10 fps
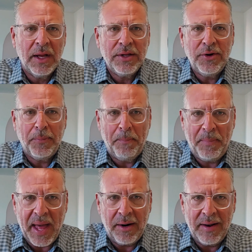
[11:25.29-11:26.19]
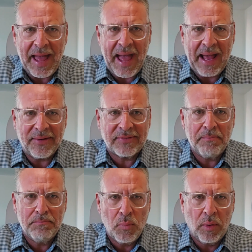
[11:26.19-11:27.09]
You're better to ask
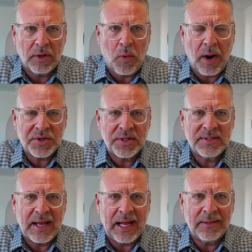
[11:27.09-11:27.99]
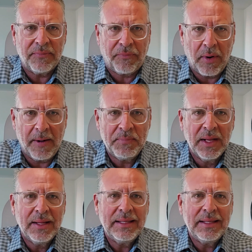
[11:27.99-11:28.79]
more questions on the front,